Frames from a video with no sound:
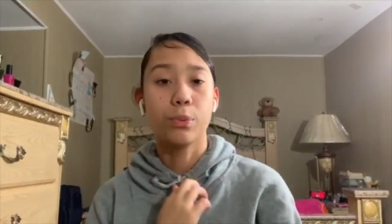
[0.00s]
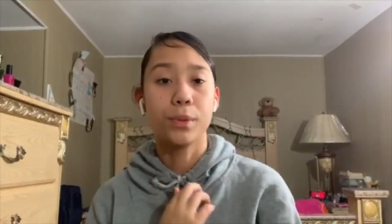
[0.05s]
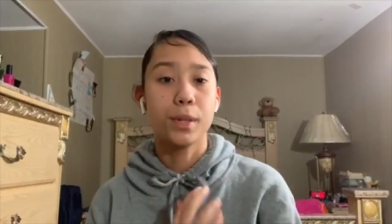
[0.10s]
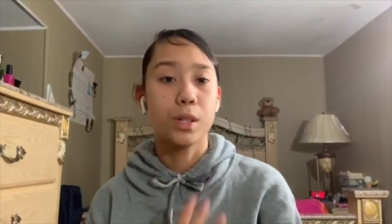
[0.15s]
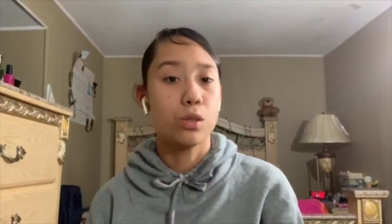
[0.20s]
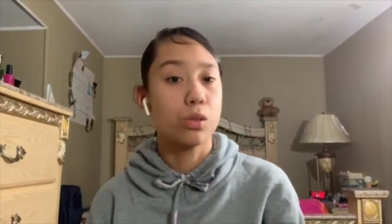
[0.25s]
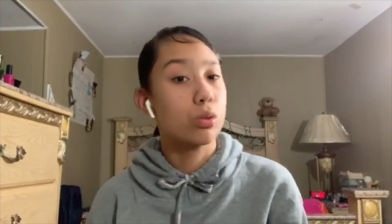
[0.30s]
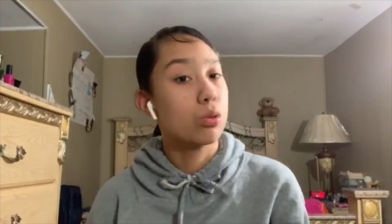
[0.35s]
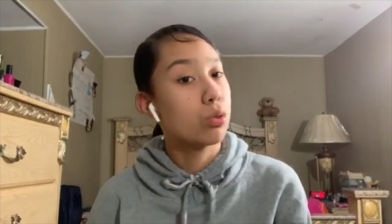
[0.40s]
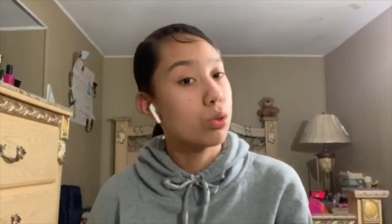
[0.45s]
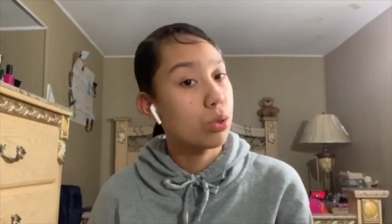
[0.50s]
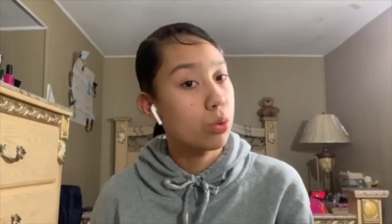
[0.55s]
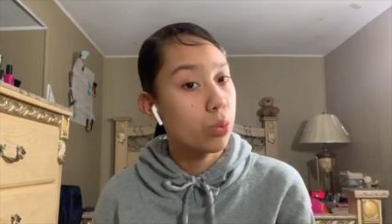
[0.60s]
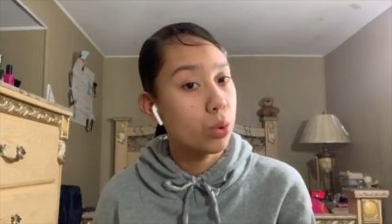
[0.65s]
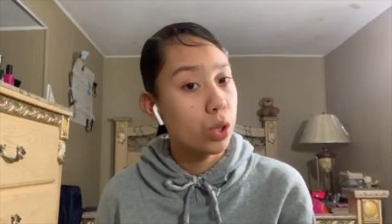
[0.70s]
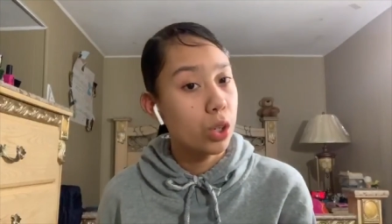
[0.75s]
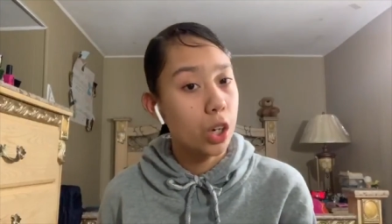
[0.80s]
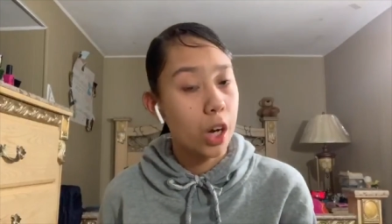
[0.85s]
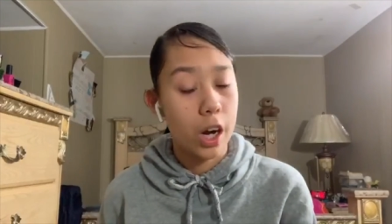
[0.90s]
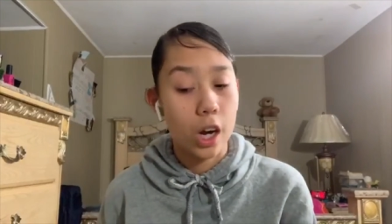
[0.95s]
what are you
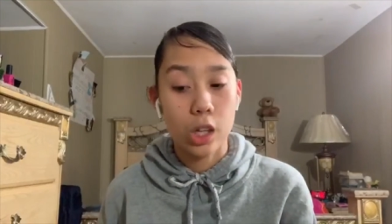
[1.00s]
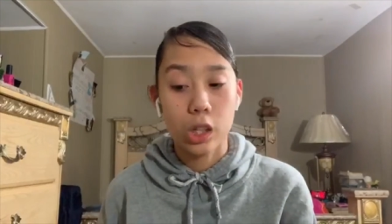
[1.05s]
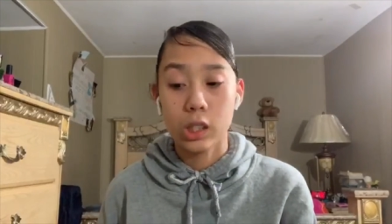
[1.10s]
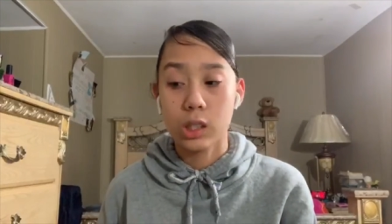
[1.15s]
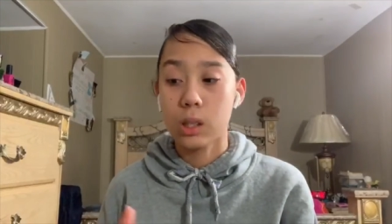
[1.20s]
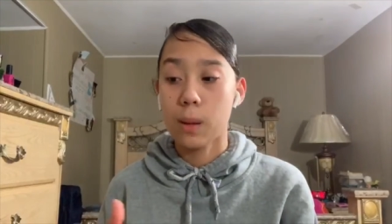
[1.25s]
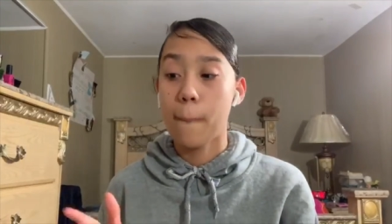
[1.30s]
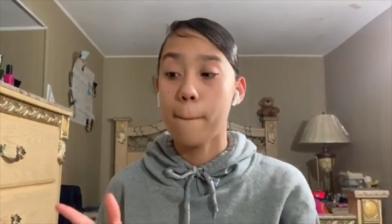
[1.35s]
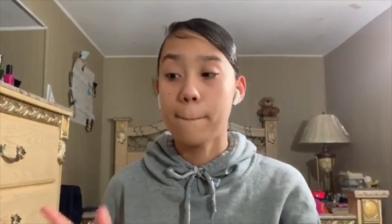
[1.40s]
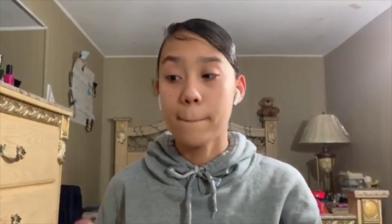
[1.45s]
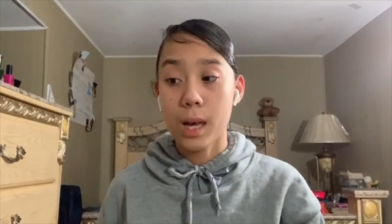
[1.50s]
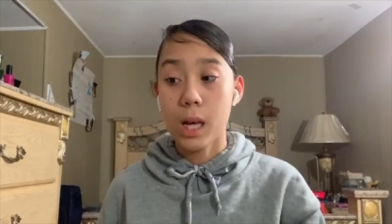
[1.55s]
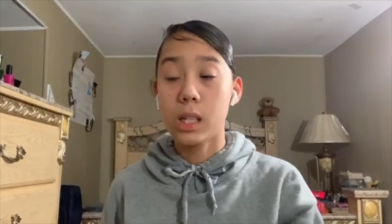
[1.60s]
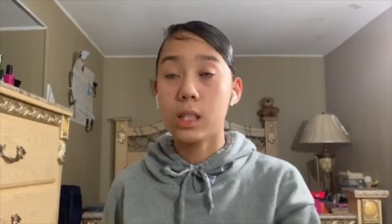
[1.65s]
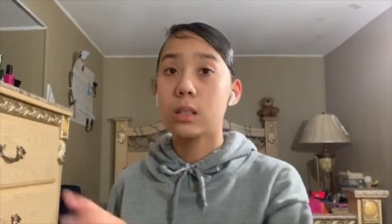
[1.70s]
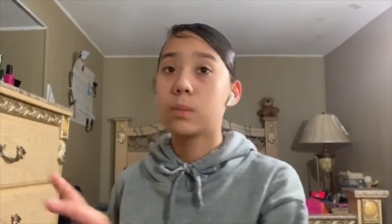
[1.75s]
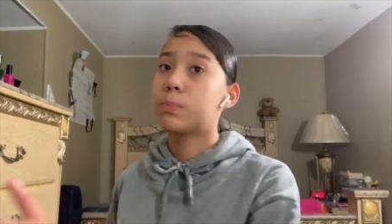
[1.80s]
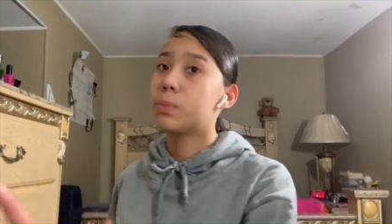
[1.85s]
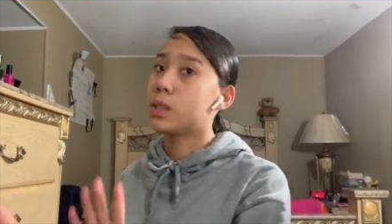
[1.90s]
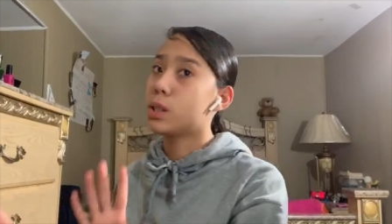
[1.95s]
doing? Your hair looks a
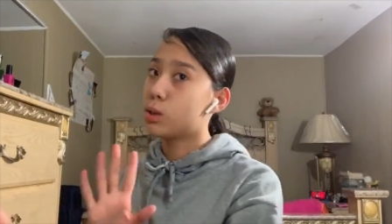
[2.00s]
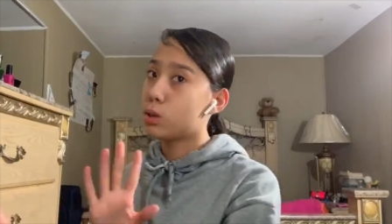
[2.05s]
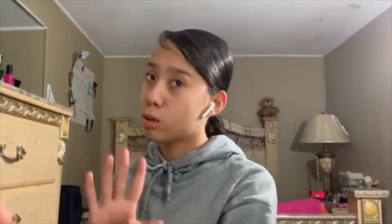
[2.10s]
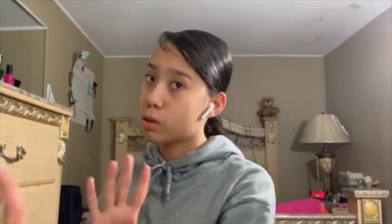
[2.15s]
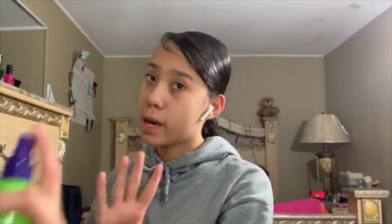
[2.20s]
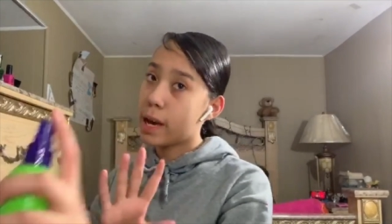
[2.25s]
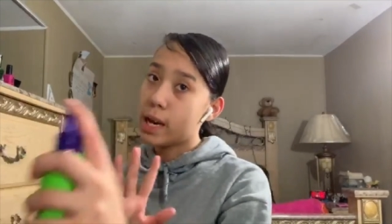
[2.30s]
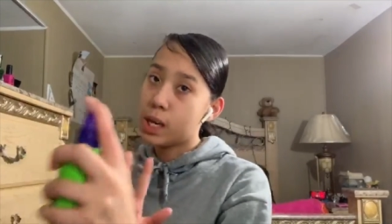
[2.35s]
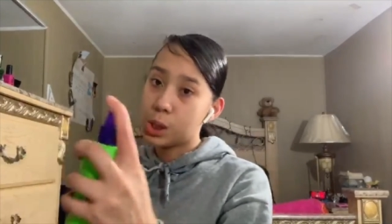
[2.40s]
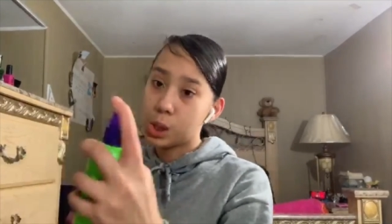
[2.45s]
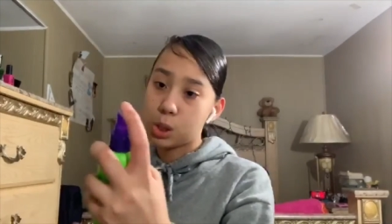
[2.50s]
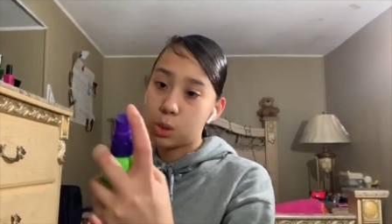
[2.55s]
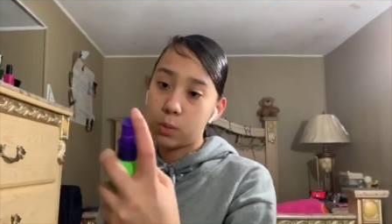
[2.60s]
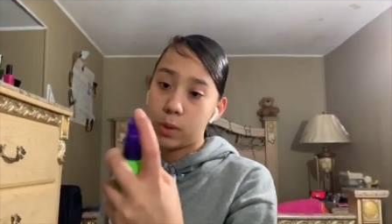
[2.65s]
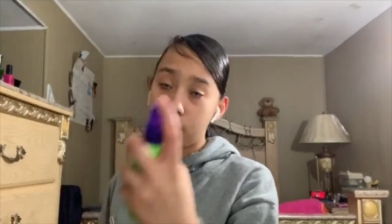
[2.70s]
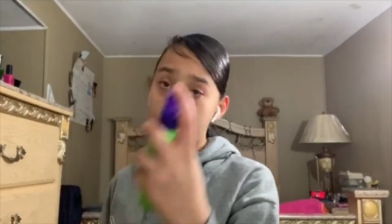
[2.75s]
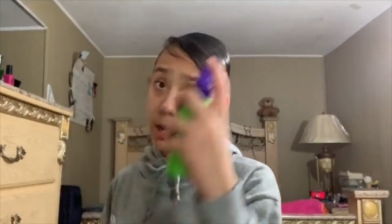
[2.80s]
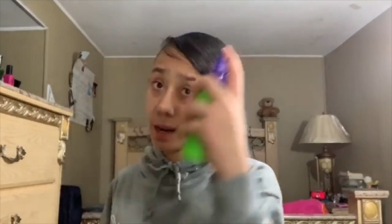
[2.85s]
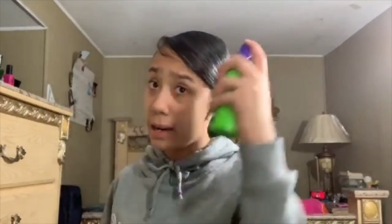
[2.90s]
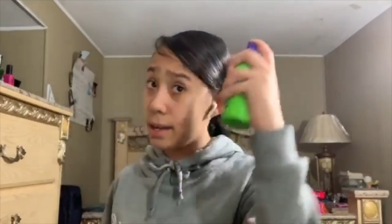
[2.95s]
mess, but it's okay. Just
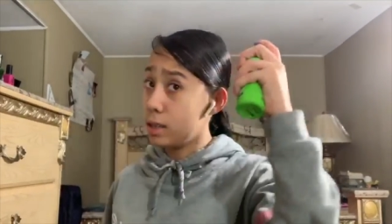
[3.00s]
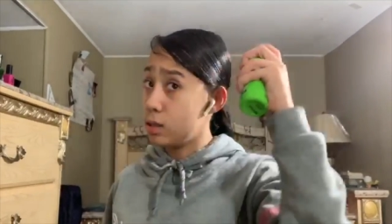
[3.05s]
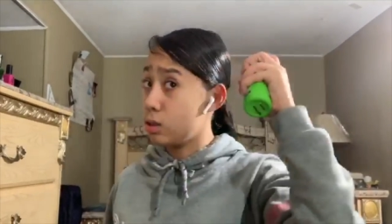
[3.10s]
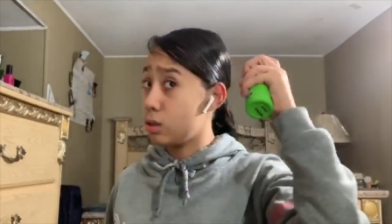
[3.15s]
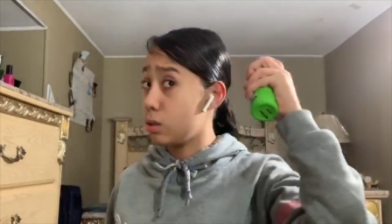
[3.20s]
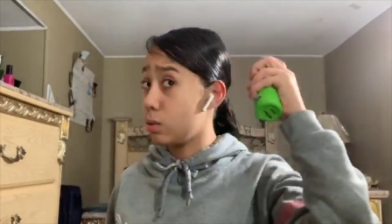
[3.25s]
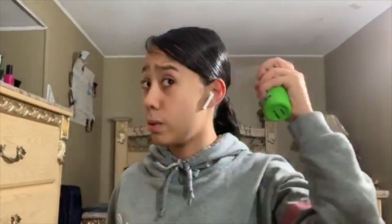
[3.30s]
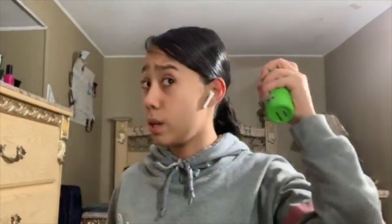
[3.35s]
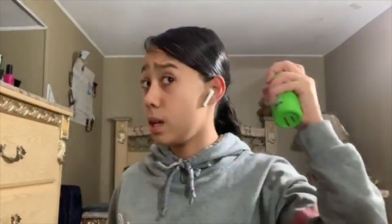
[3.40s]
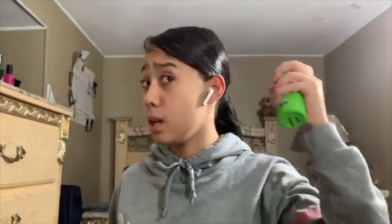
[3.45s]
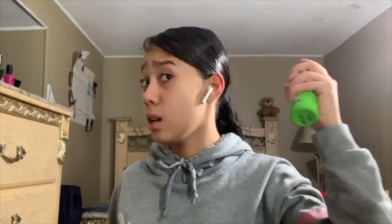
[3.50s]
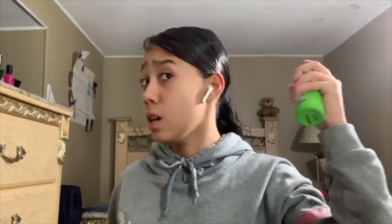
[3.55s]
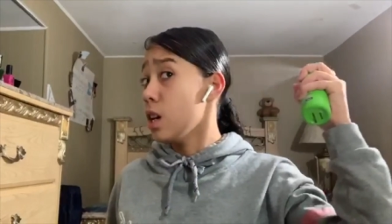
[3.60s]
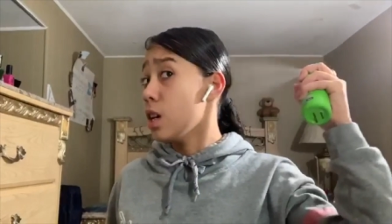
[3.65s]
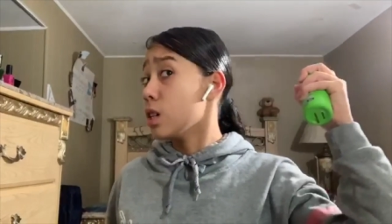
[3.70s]
wait, guys. Just wait.